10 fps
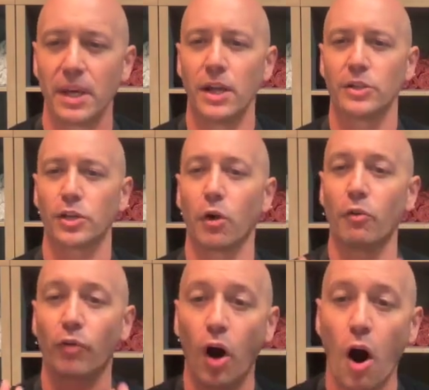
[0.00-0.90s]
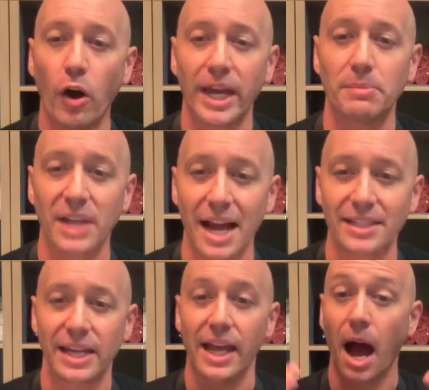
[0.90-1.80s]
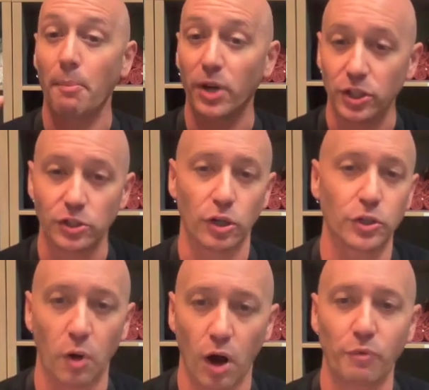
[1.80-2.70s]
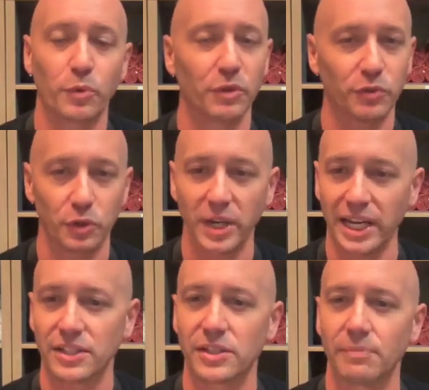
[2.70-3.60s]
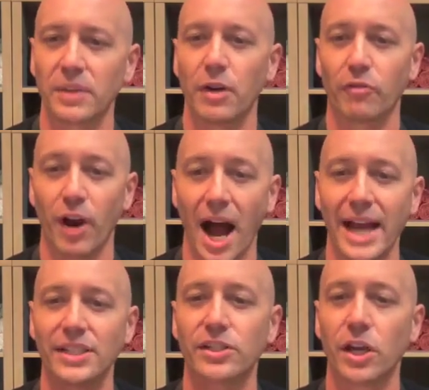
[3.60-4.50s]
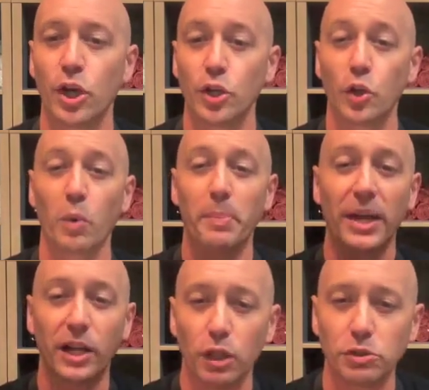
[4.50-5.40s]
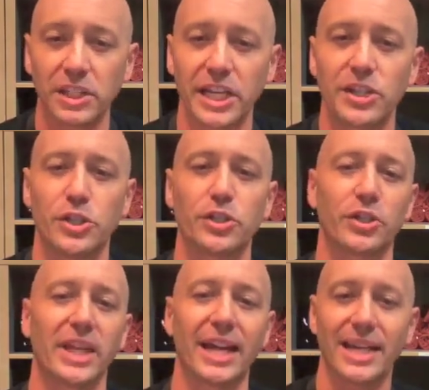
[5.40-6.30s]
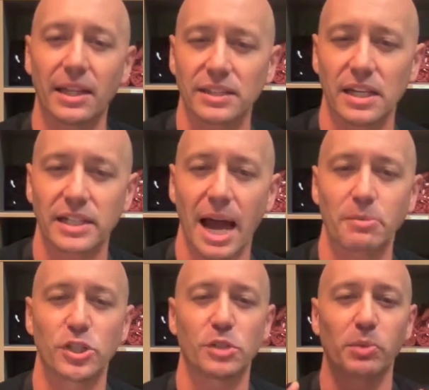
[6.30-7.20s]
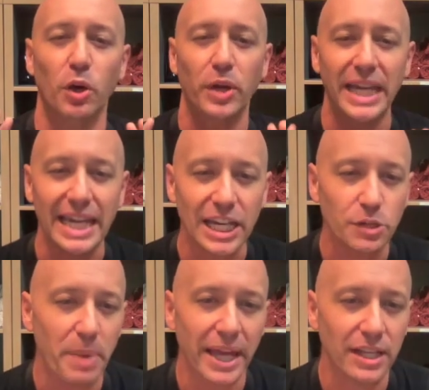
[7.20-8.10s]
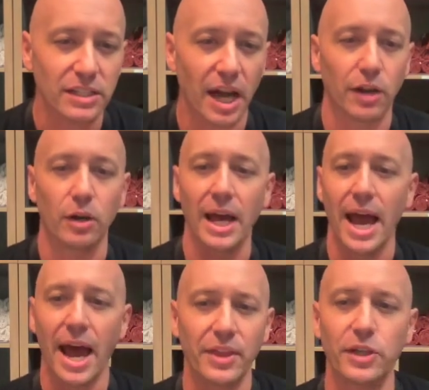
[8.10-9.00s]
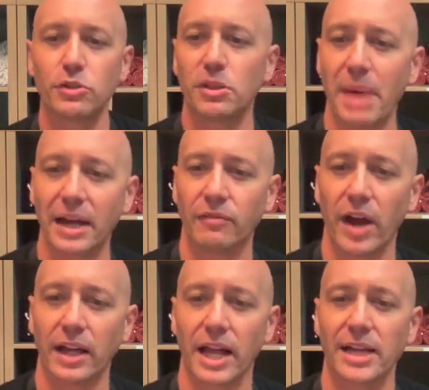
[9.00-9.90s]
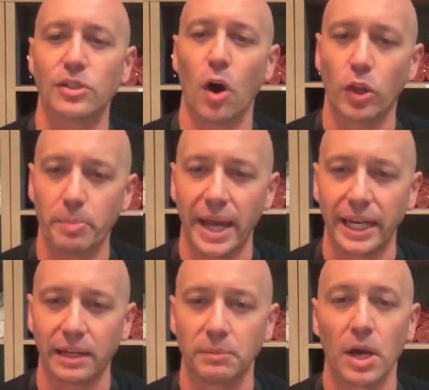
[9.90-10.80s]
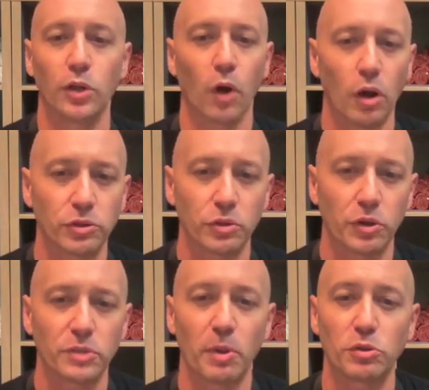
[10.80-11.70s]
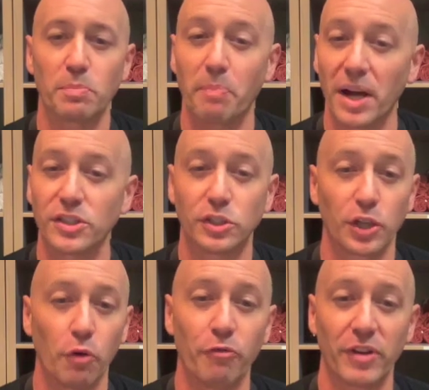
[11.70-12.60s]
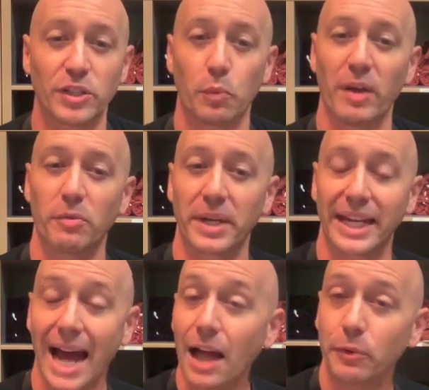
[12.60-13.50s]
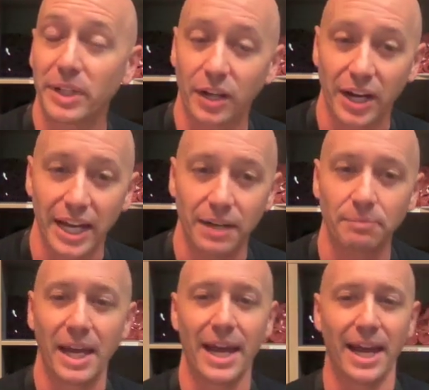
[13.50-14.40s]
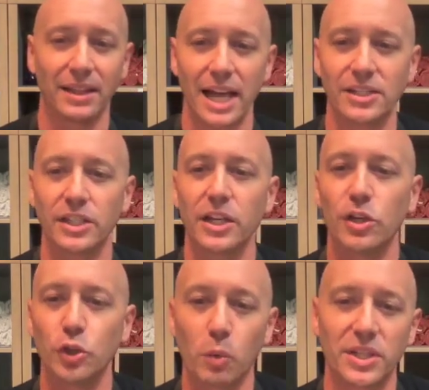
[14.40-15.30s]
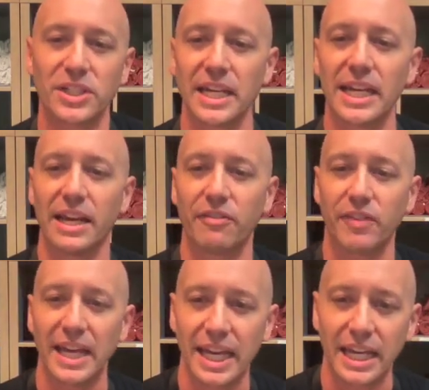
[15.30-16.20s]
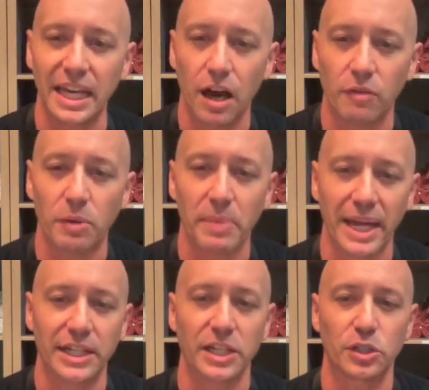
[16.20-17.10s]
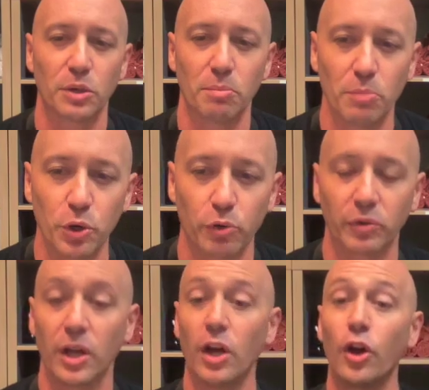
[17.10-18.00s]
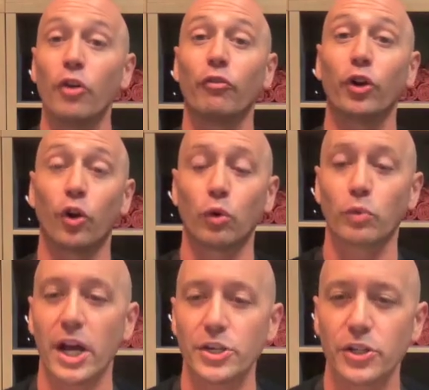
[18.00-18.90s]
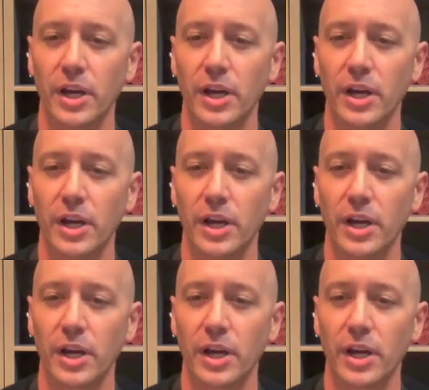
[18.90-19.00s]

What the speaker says: So for all games, I say I'm going to start you off with a few hints. For Heist, you'll want to pay close attention to the italicized captions below each painting's title and then use the magnifying glass on the painting. You'll also notice most busts don't face away from the gallery they're in. And lastly, you'll want to see if any of the paintings move. For Gold Rush,